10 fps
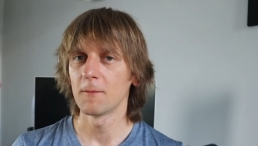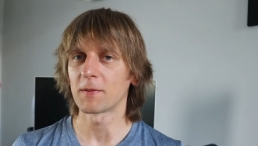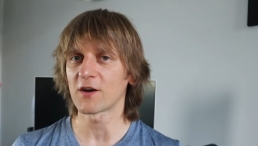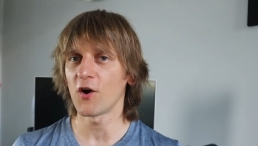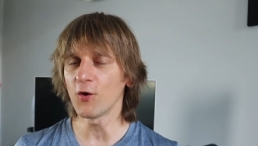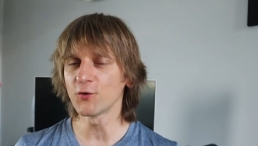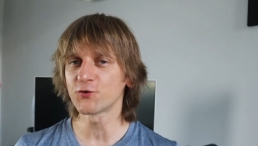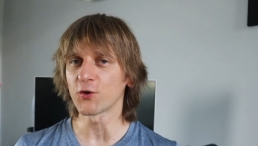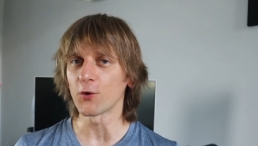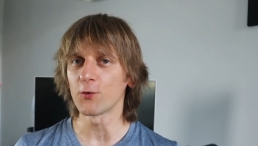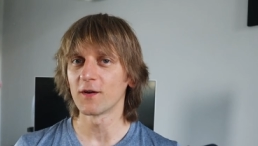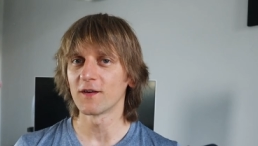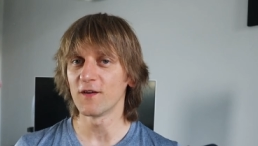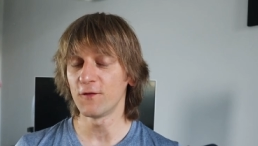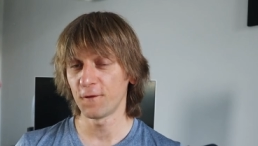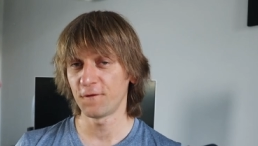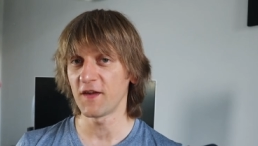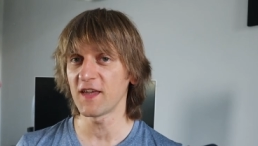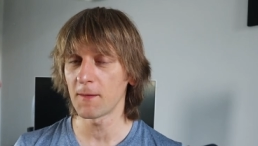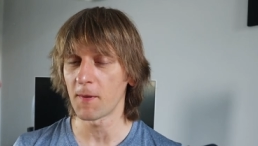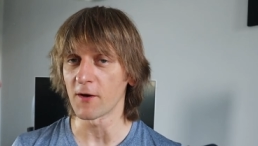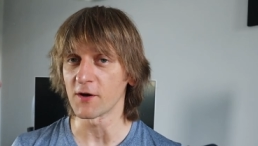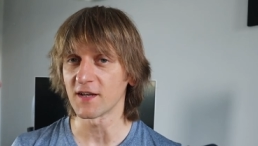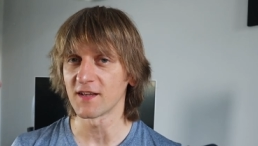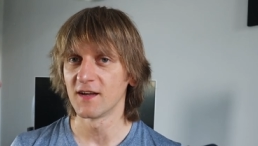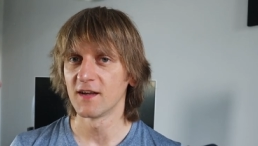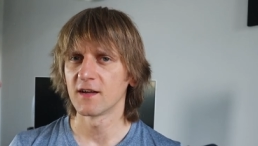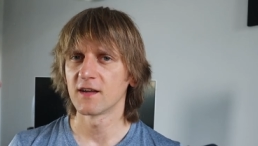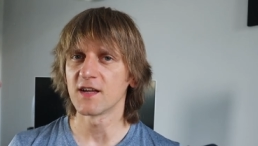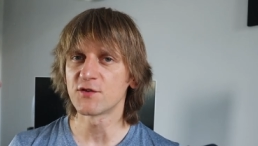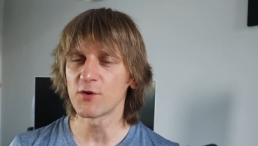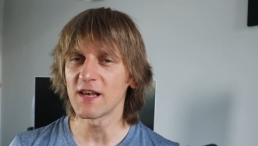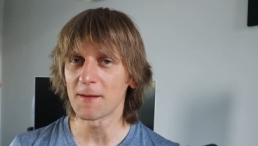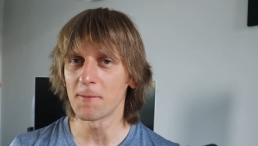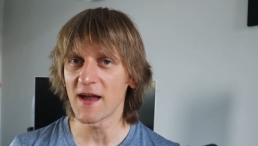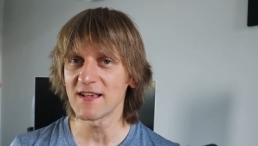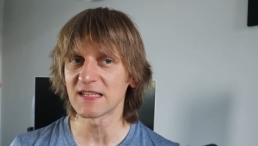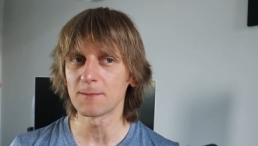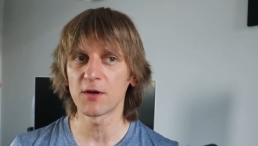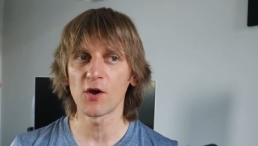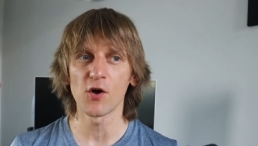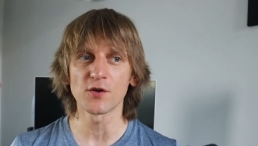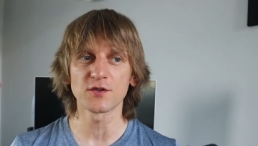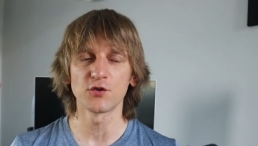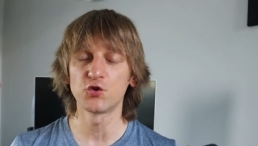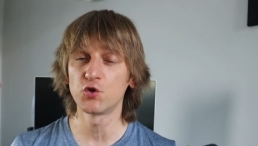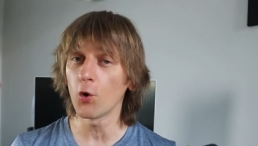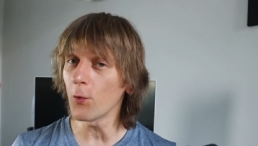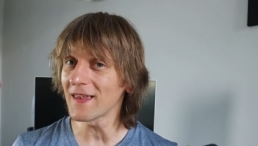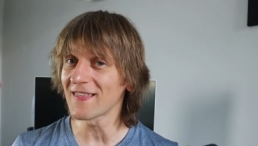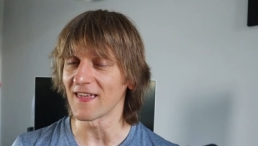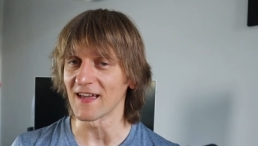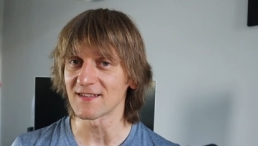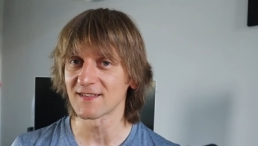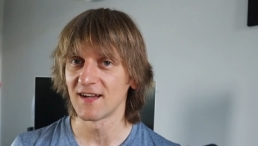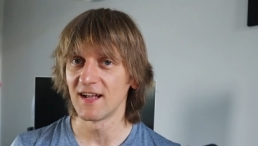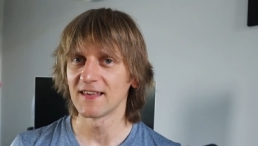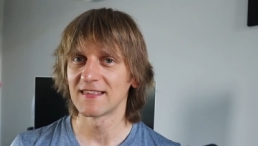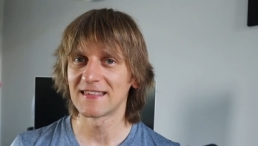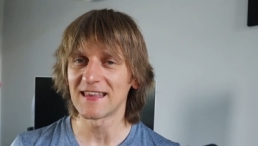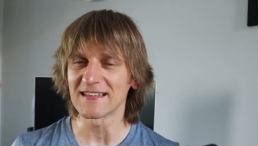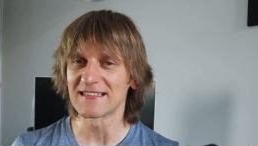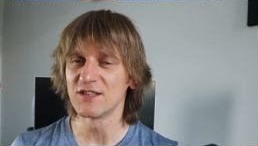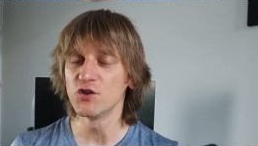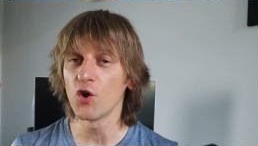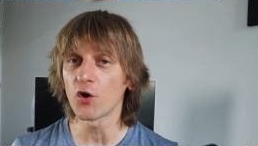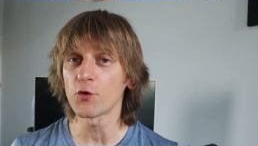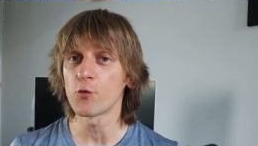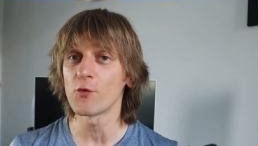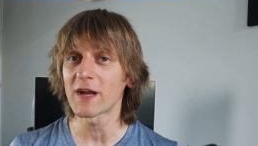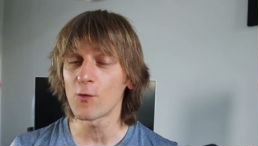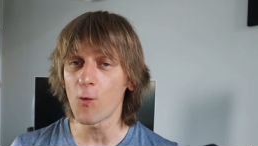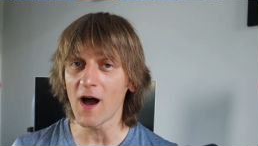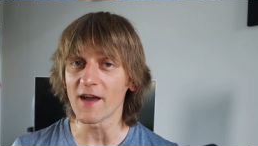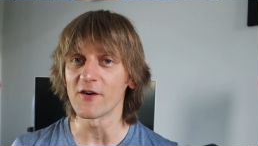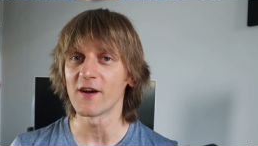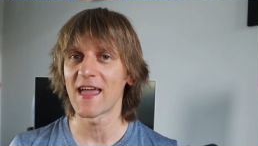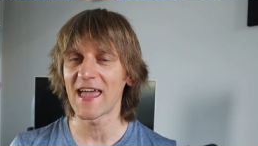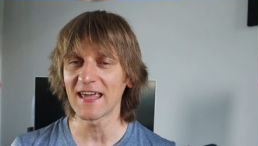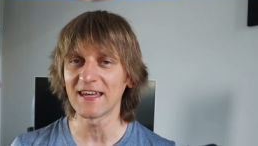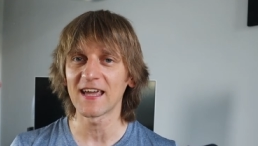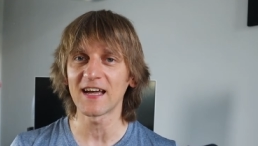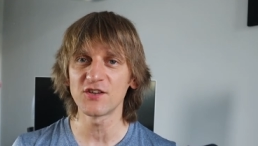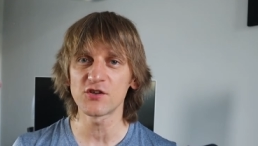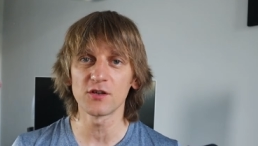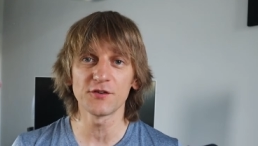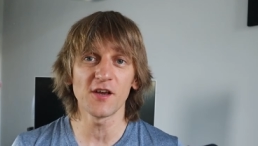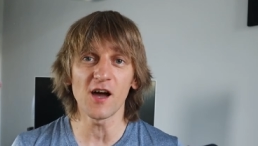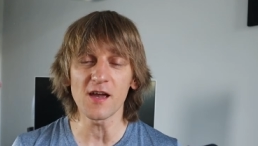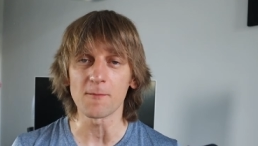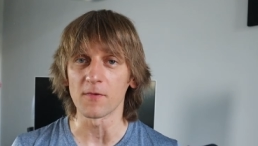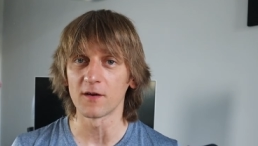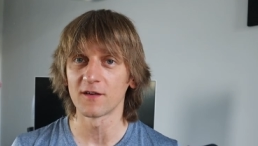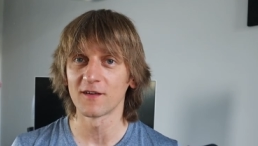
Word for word: but also, if you think about it, it's really amazing because doing this does not require any additional time.